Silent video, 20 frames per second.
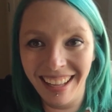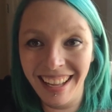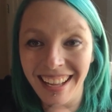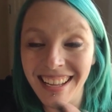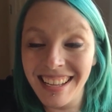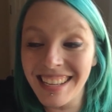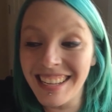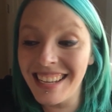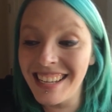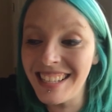
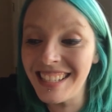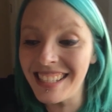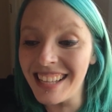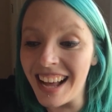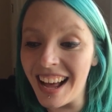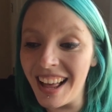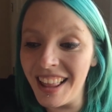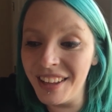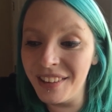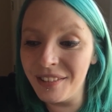because
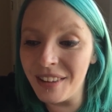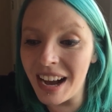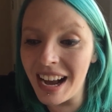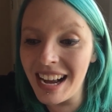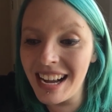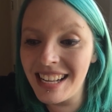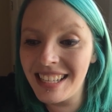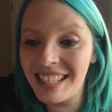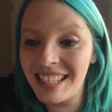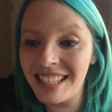
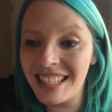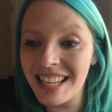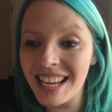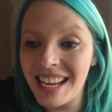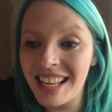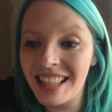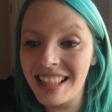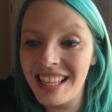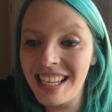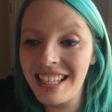otherwise it's
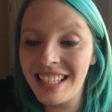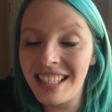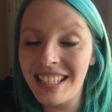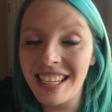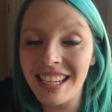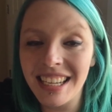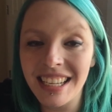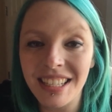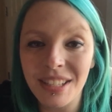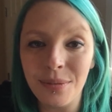like these
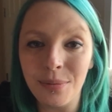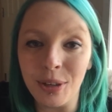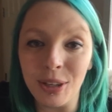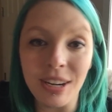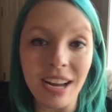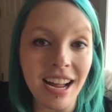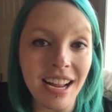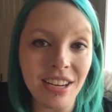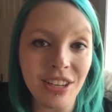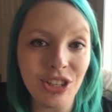tickets were
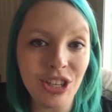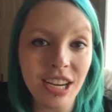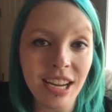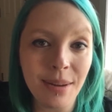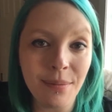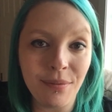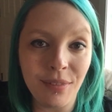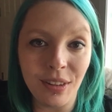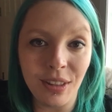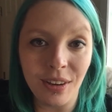not
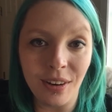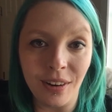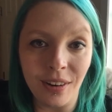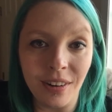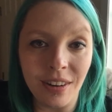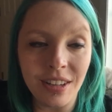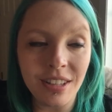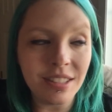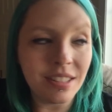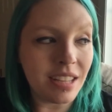cheap for the
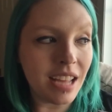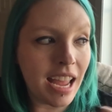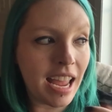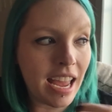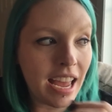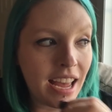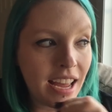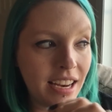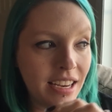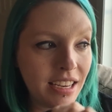girls,
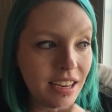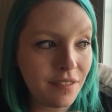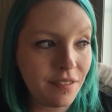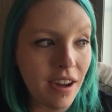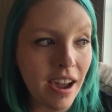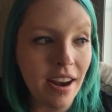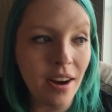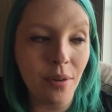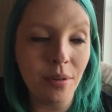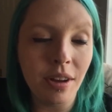and if
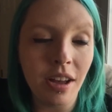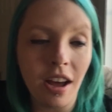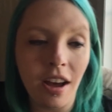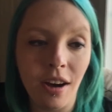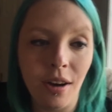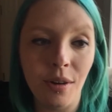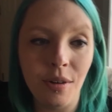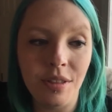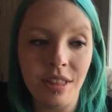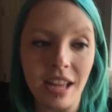I don't
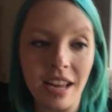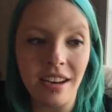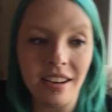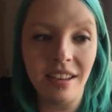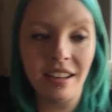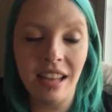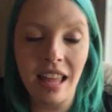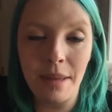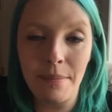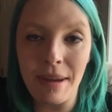go,
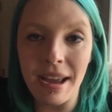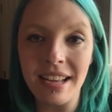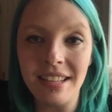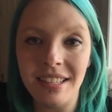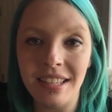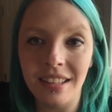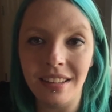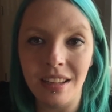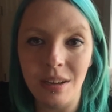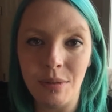then they
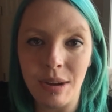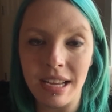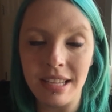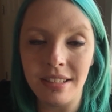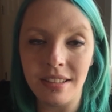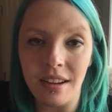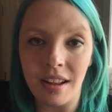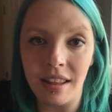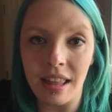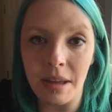basically
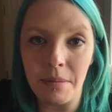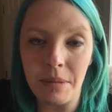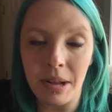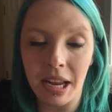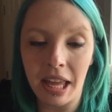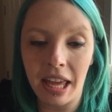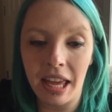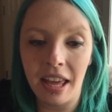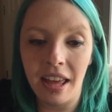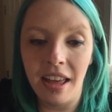wasted all that
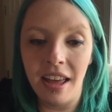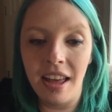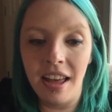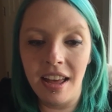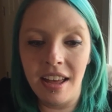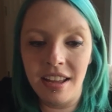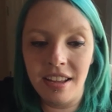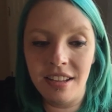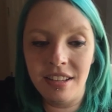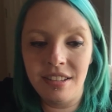money.
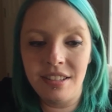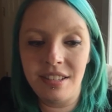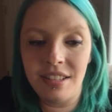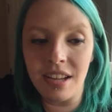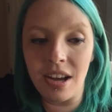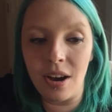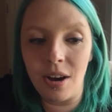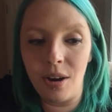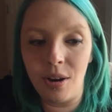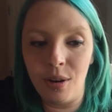
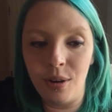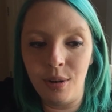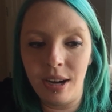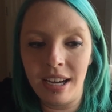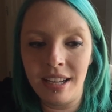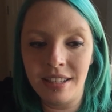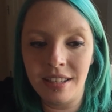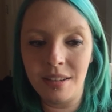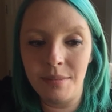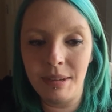So
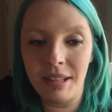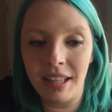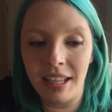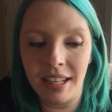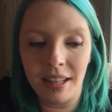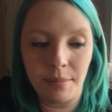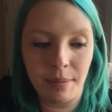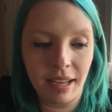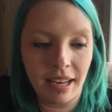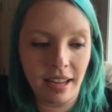it's gonna be like
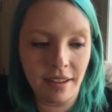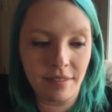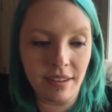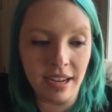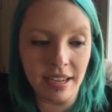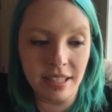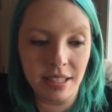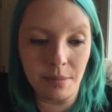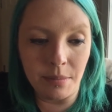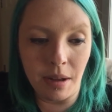the beginning of
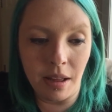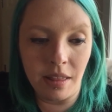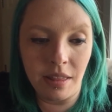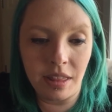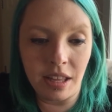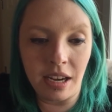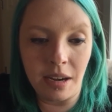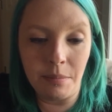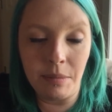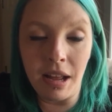next month,
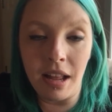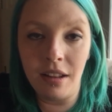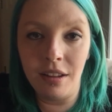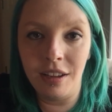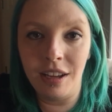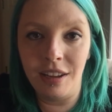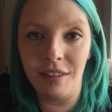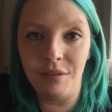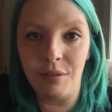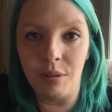and I'm not
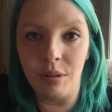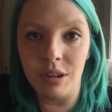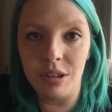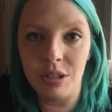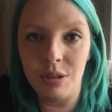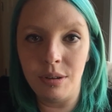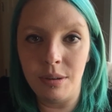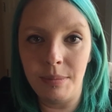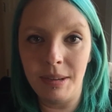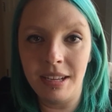looking forward
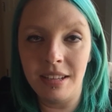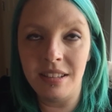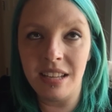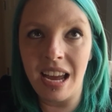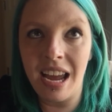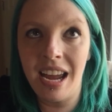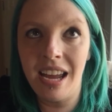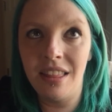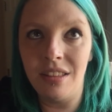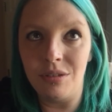to it because
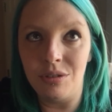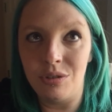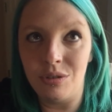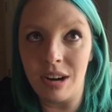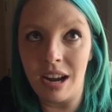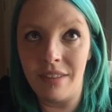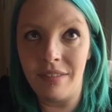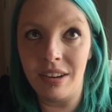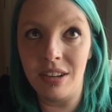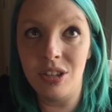A, there's
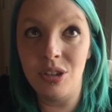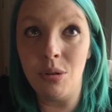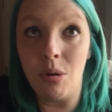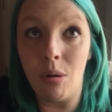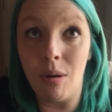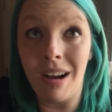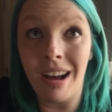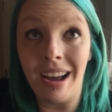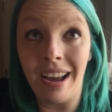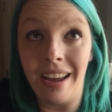driving to
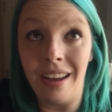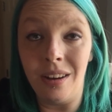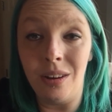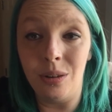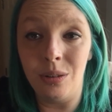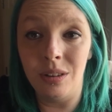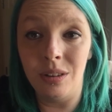Ohio,